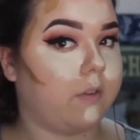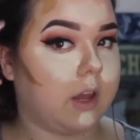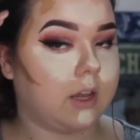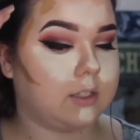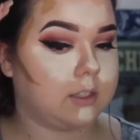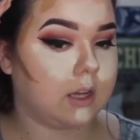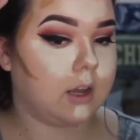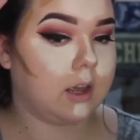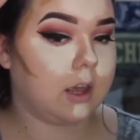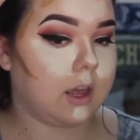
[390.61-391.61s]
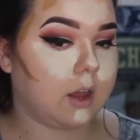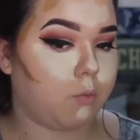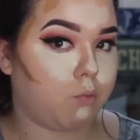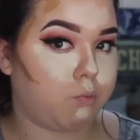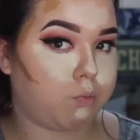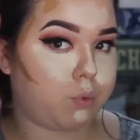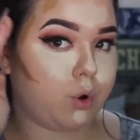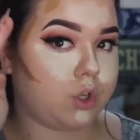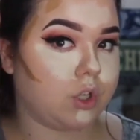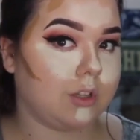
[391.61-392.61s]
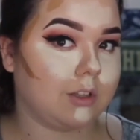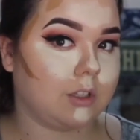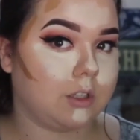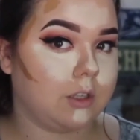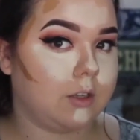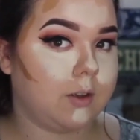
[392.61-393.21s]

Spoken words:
face, it pushes,